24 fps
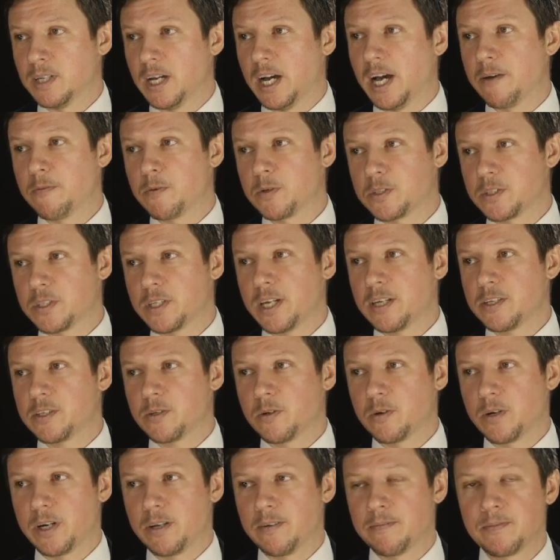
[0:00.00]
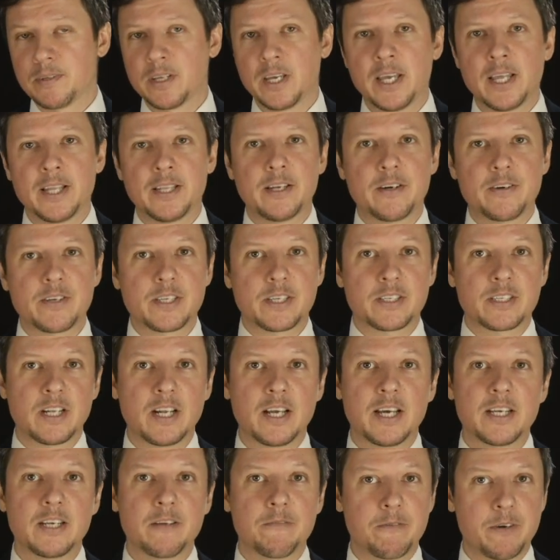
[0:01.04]
I would say sorry, there is a
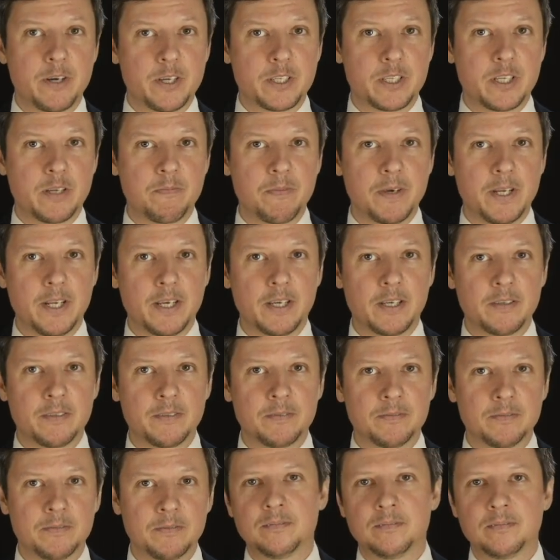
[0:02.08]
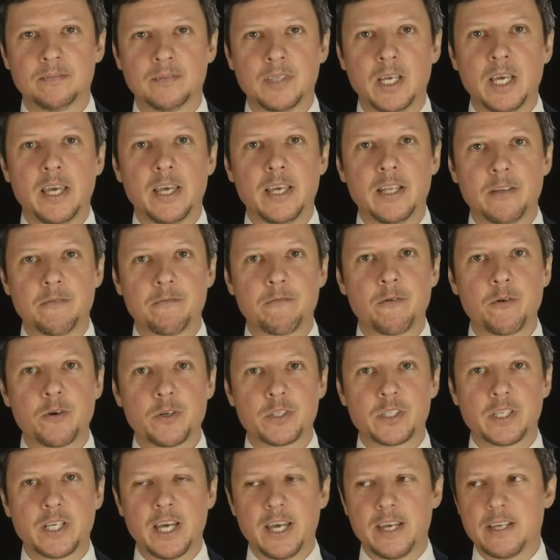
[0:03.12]
slight difference in meaning. In the
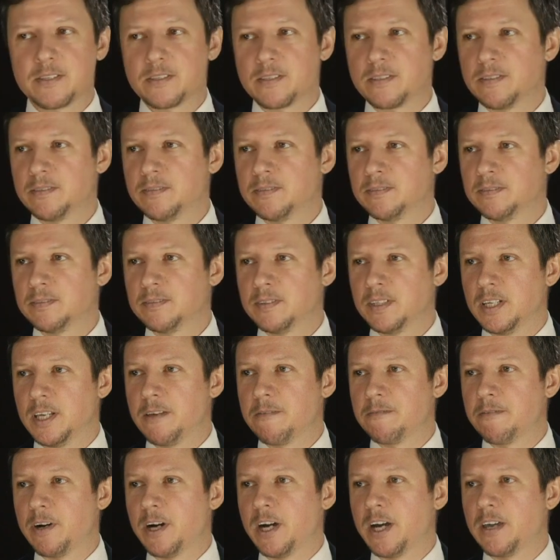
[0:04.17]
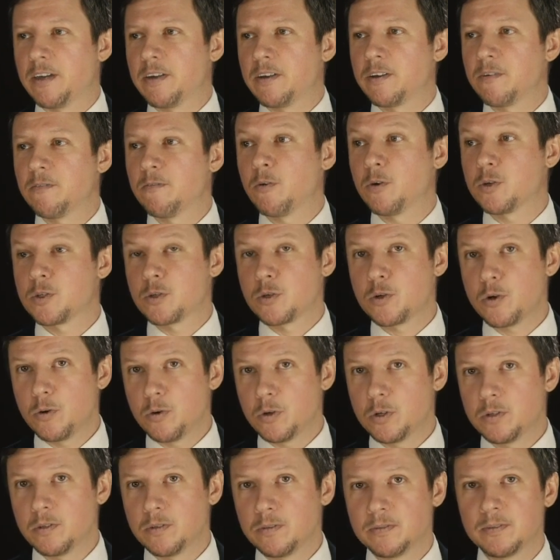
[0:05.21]
first case, if I was
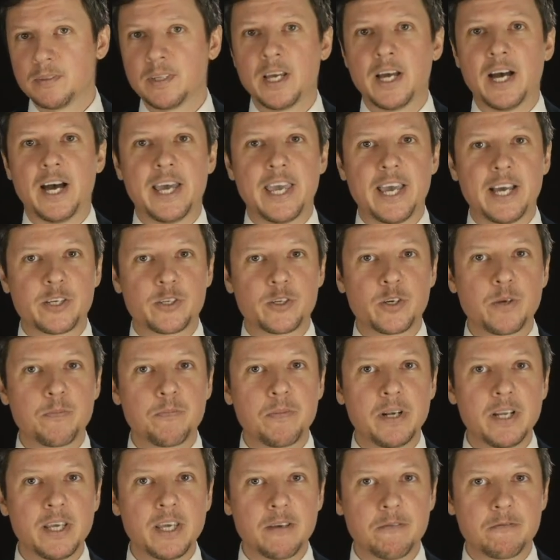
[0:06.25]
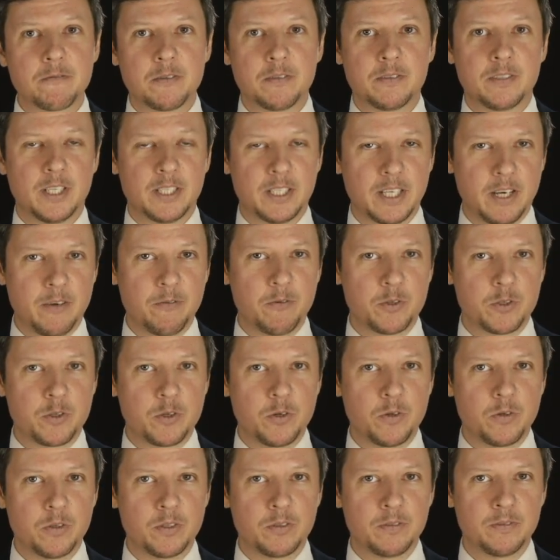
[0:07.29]
rude, I actually believe that I was
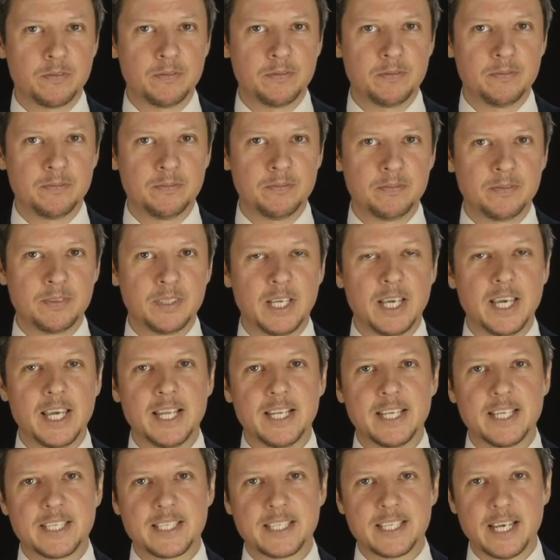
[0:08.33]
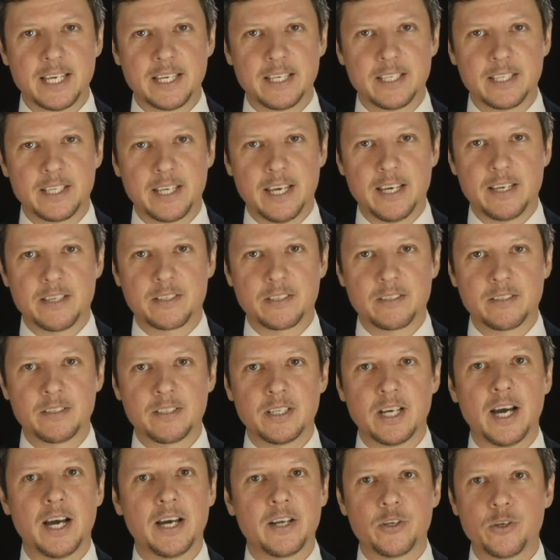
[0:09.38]
rude. In the second case,
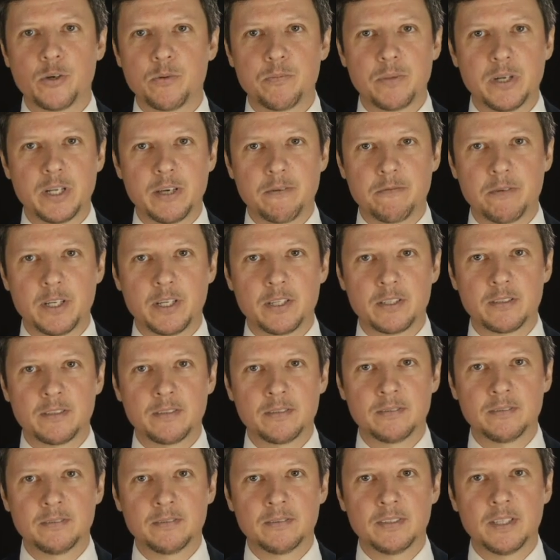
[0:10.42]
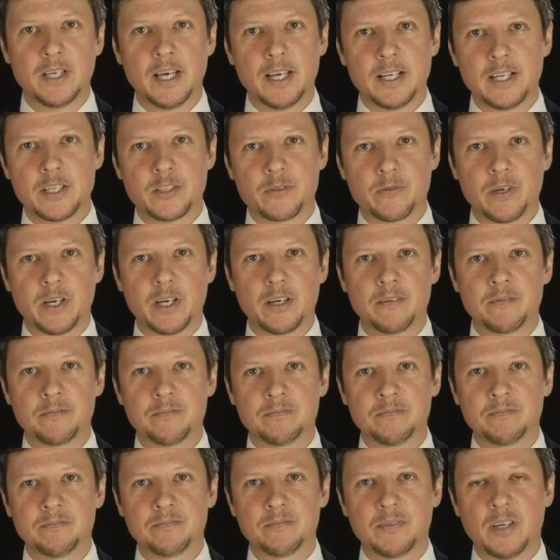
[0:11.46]
I don't believe in it, and that's why
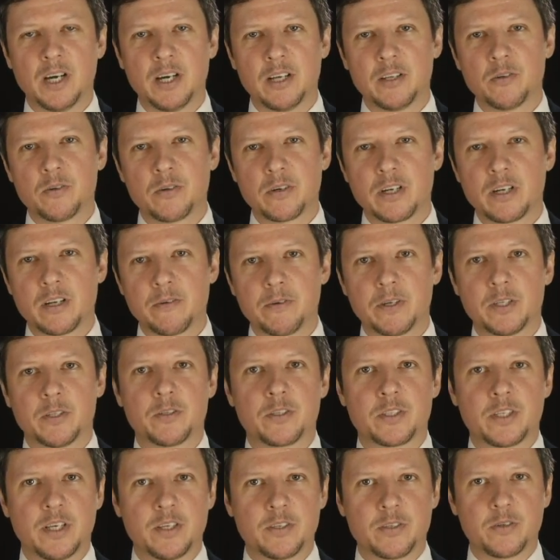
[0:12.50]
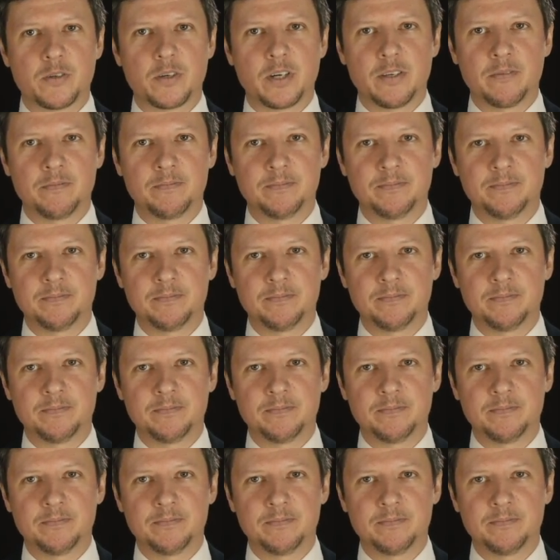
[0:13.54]
I don't really want to say sorry.